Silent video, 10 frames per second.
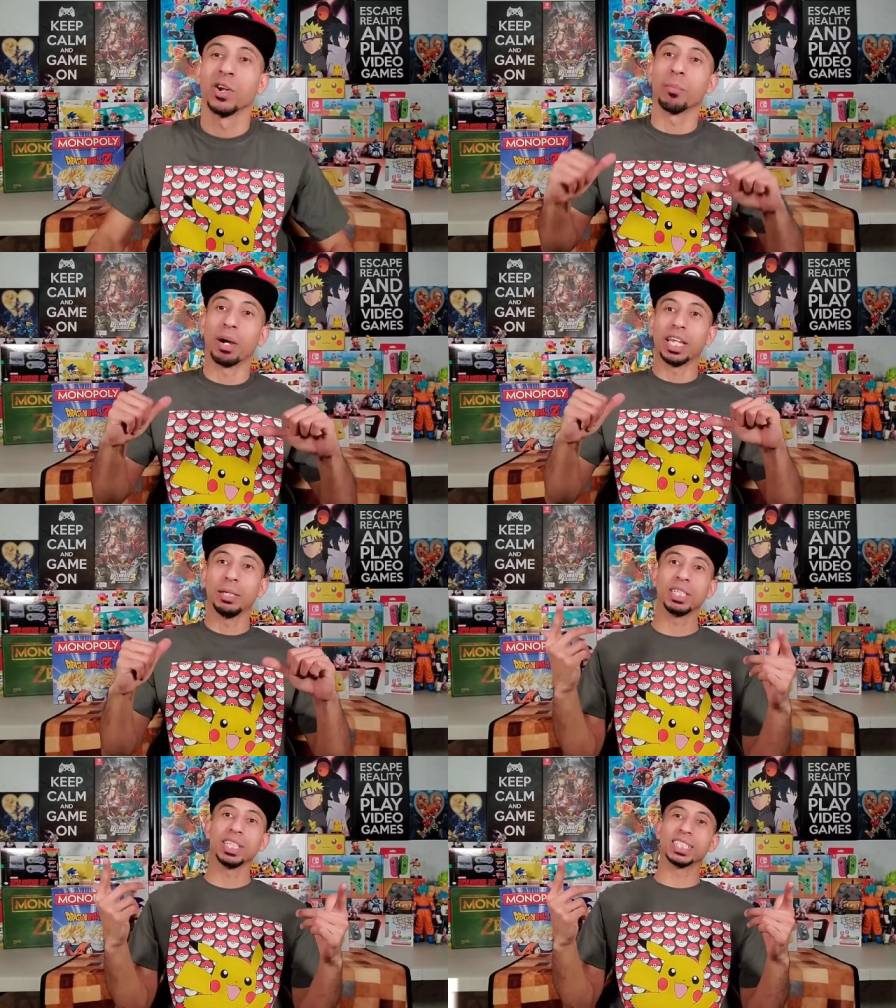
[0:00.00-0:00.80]
where my
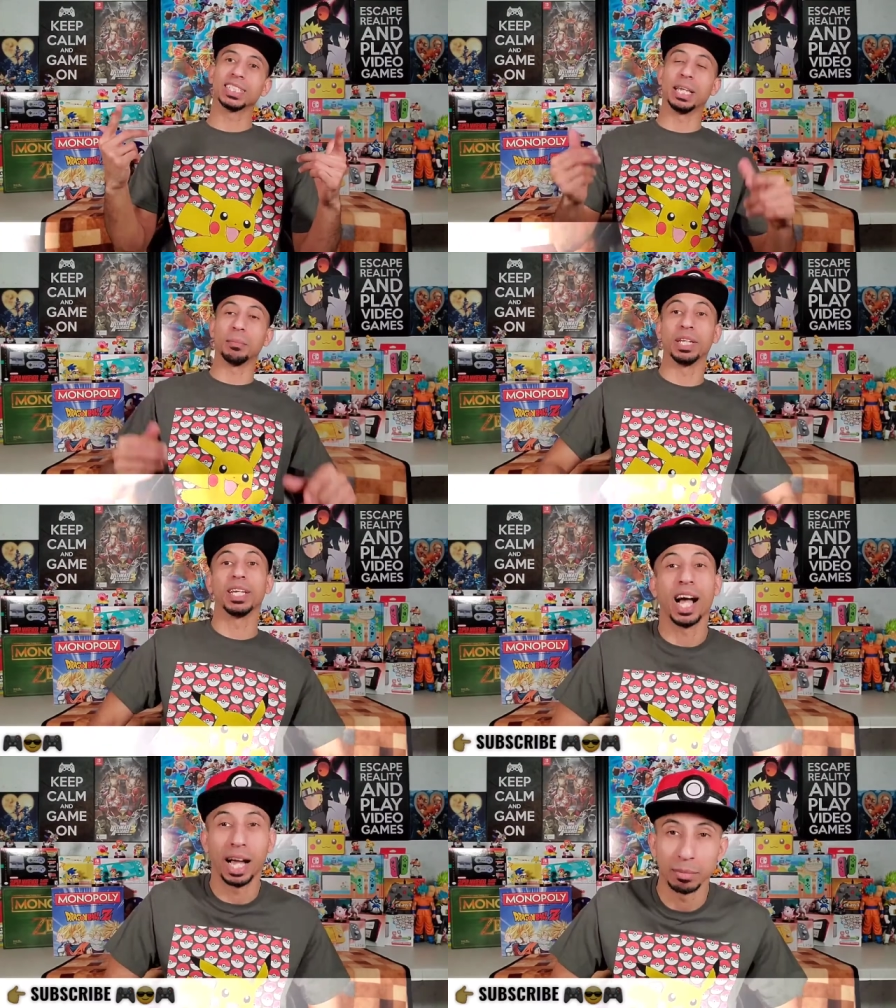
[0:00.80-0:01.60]
aiming is gaming.
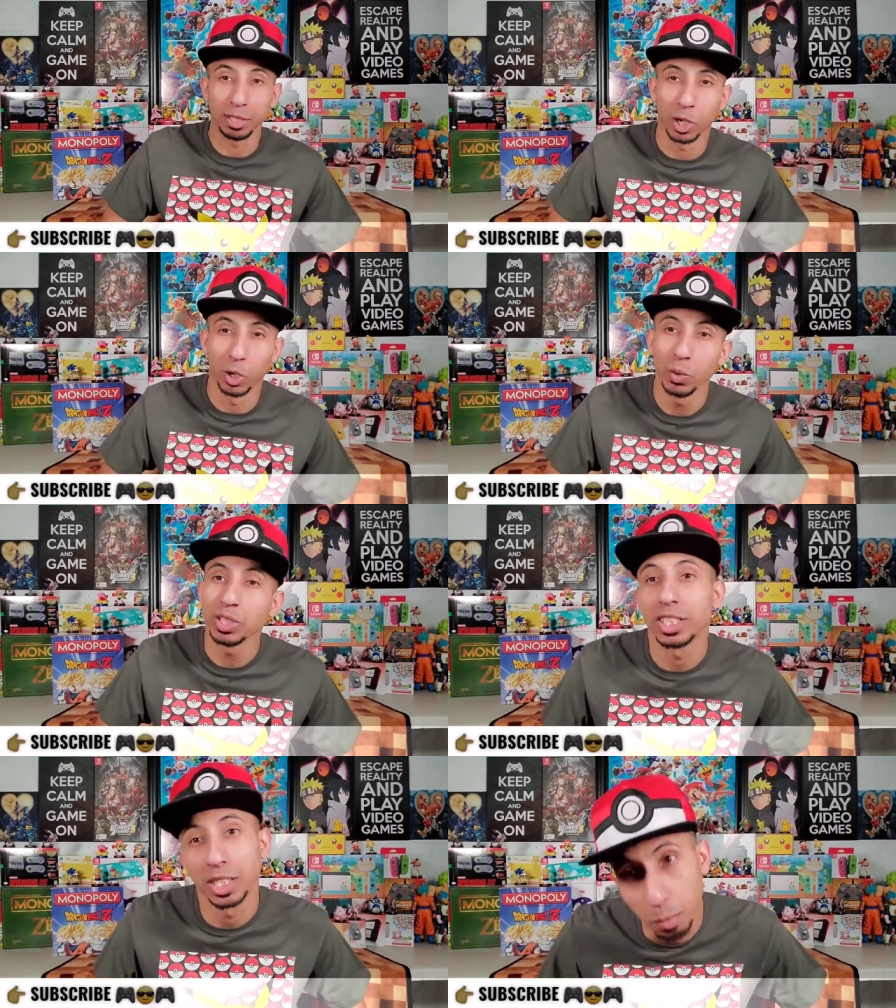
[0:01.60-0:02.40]
I'm your
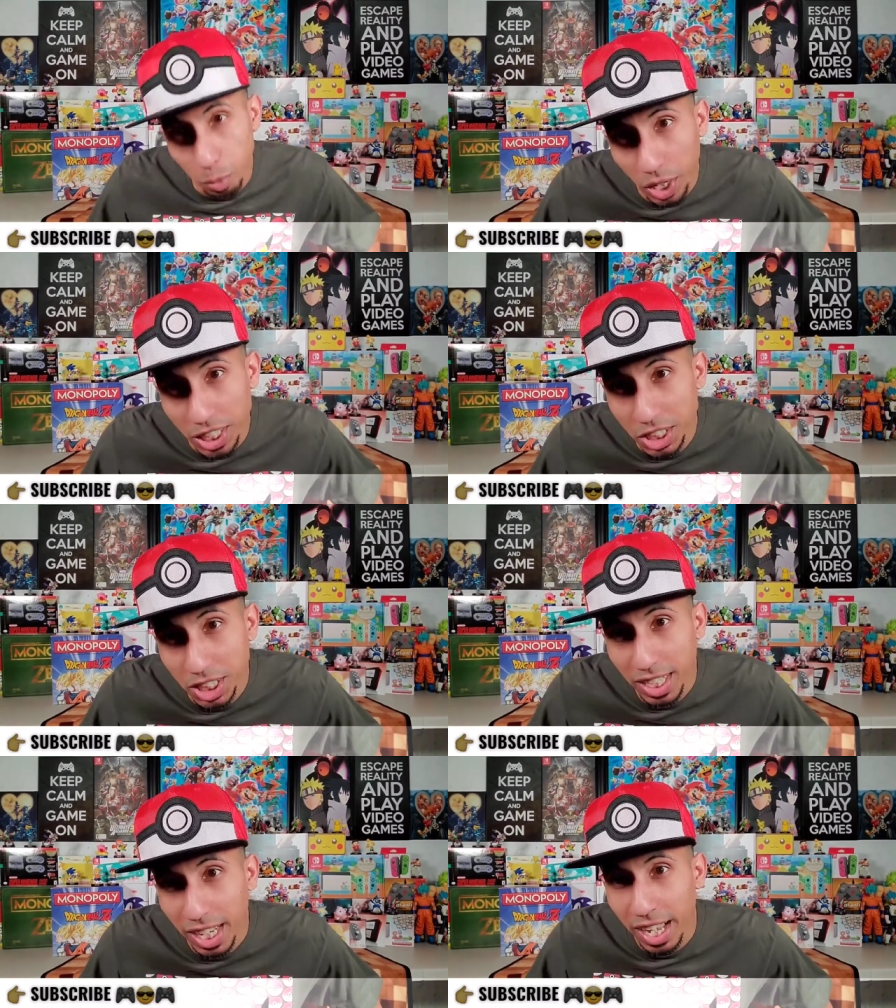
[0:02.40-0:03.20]
host, the boy
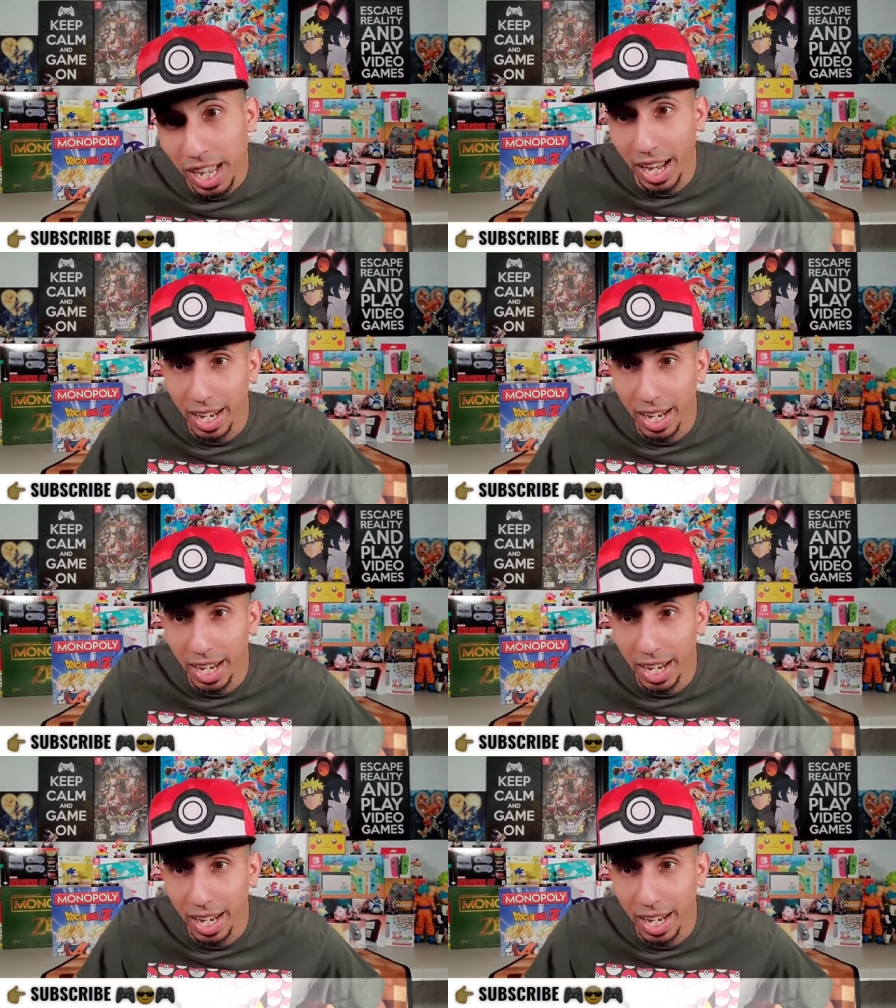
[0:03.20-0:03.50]
G, and